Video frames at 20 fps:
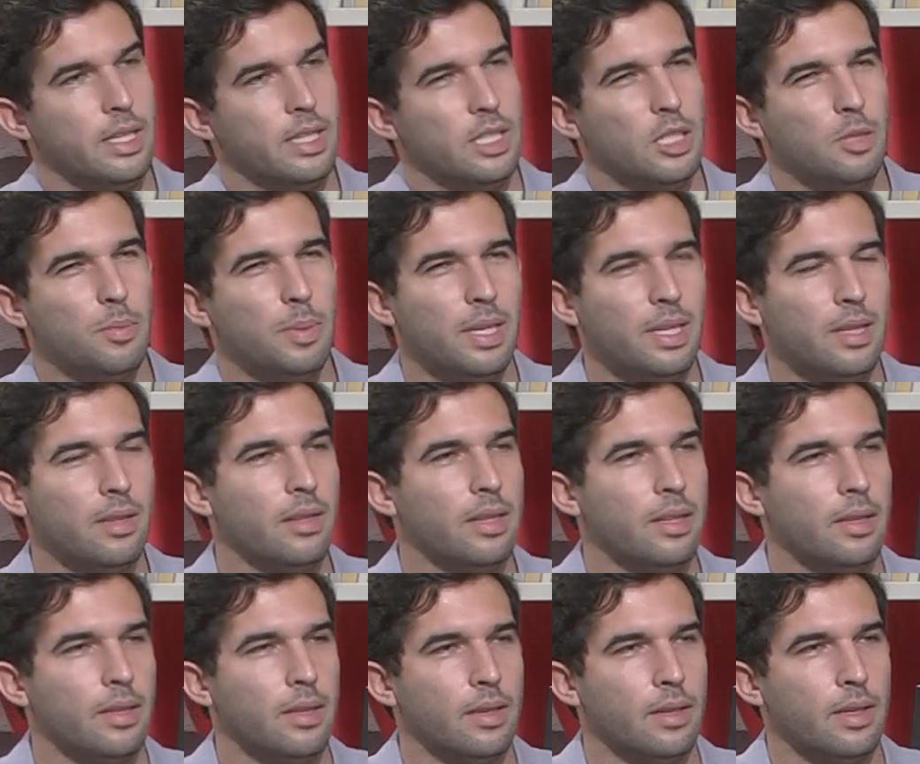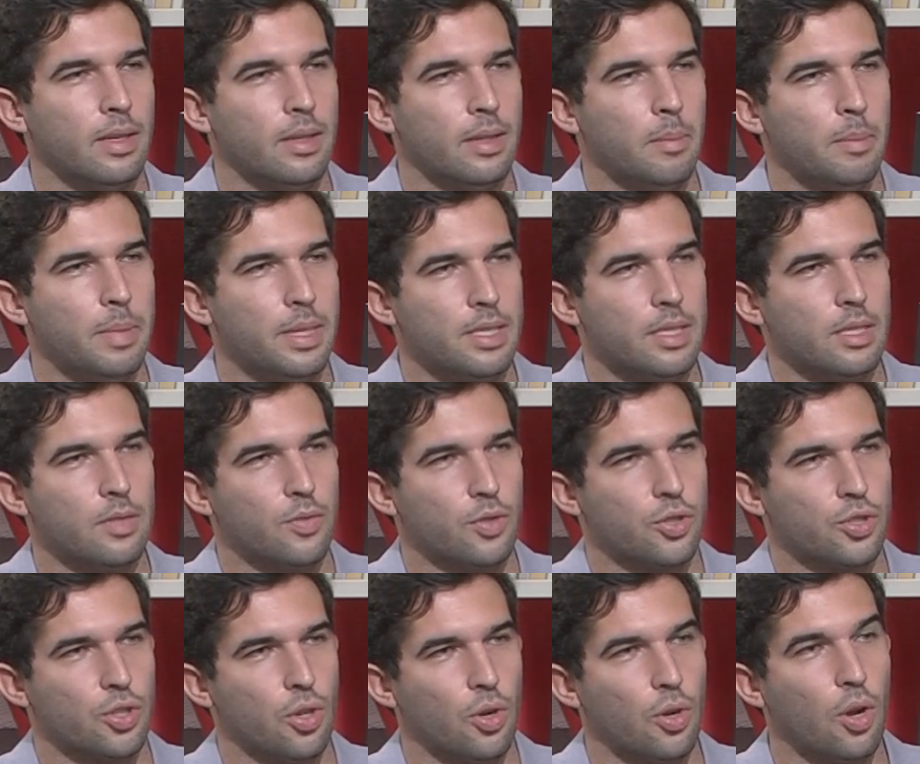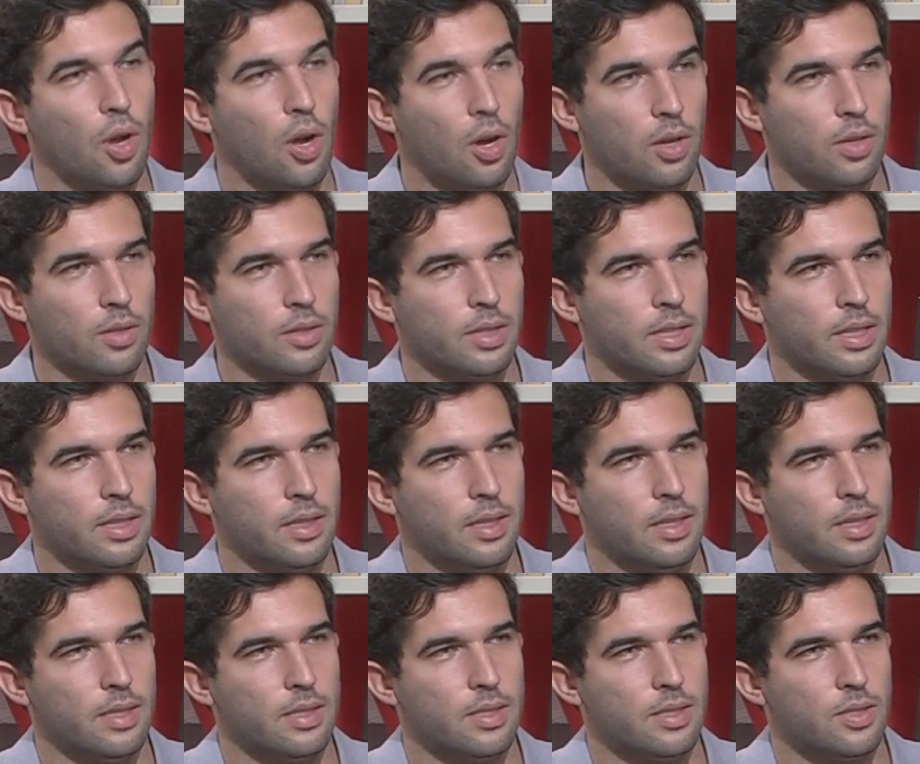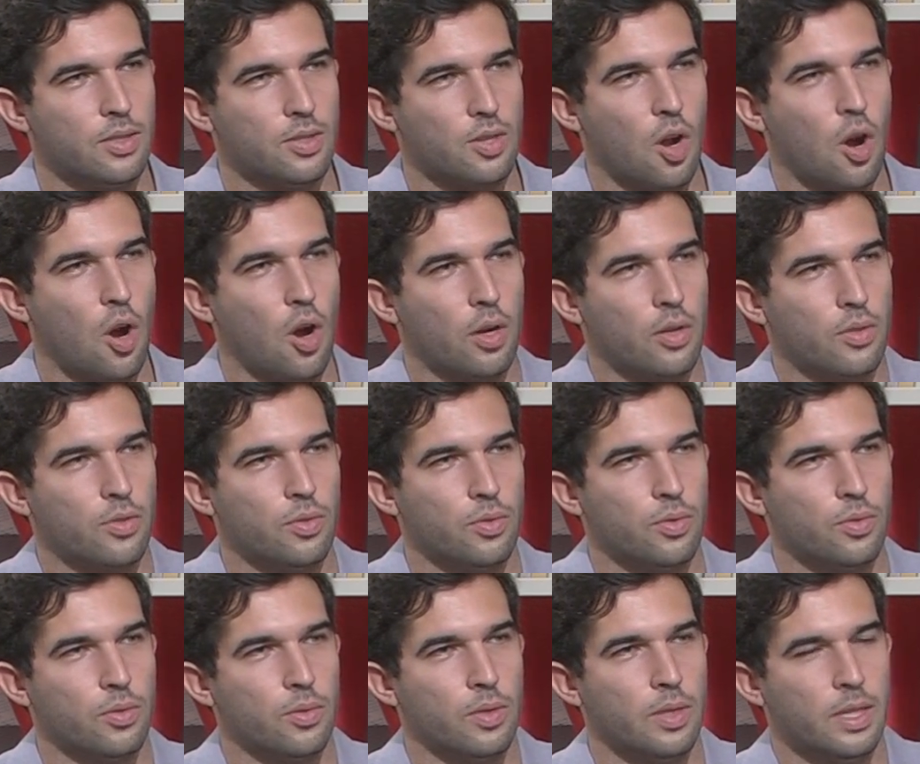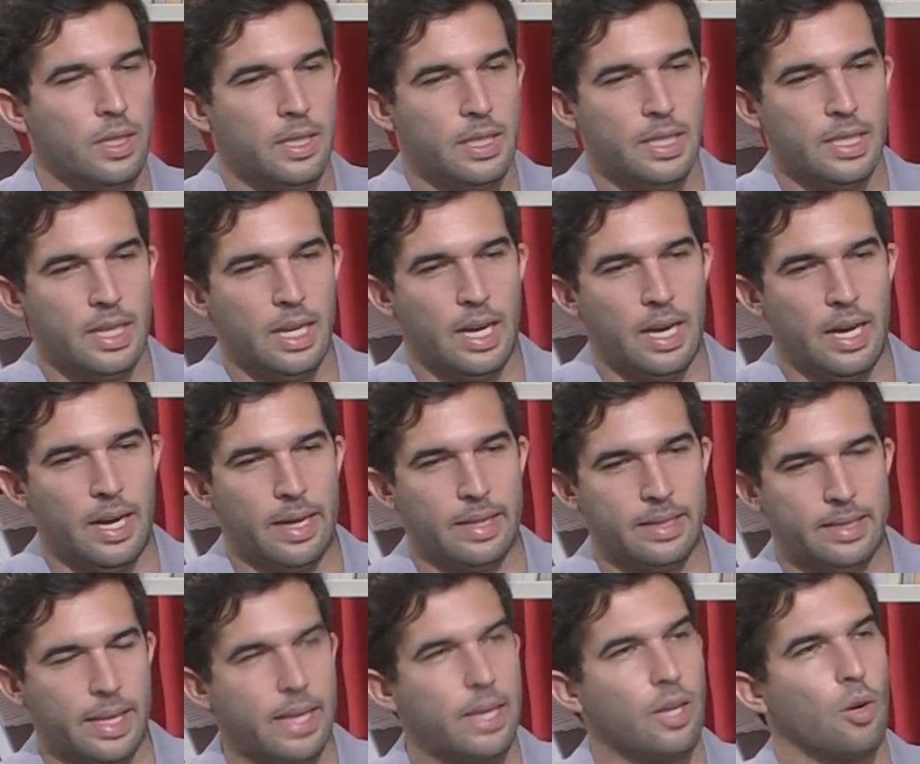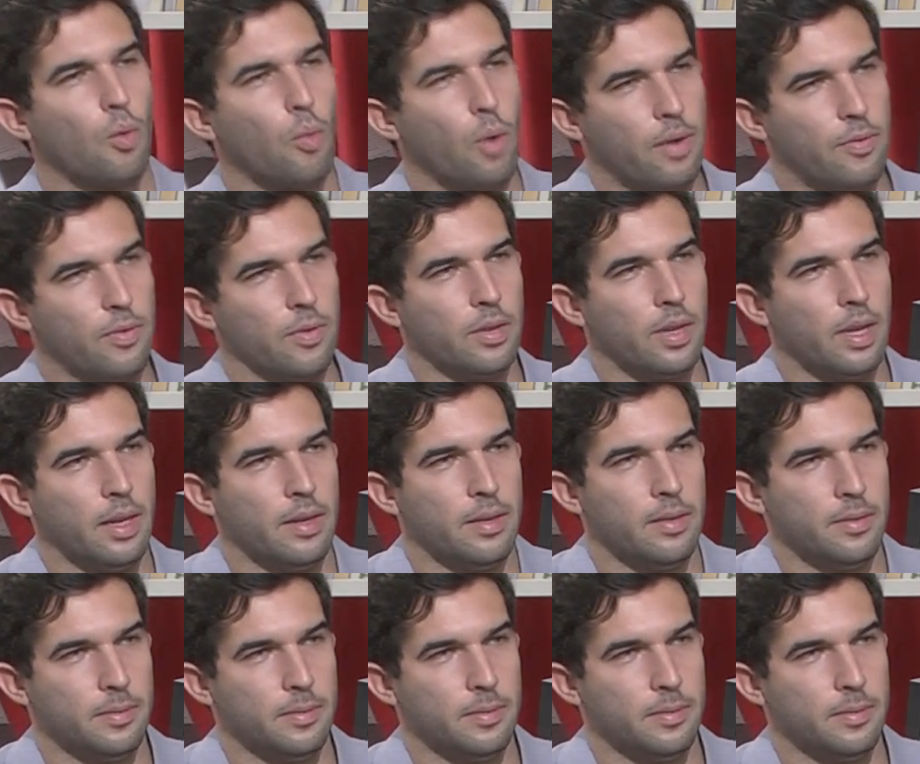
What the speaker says: She's been in the business for so long that it's just hard to take her away from that.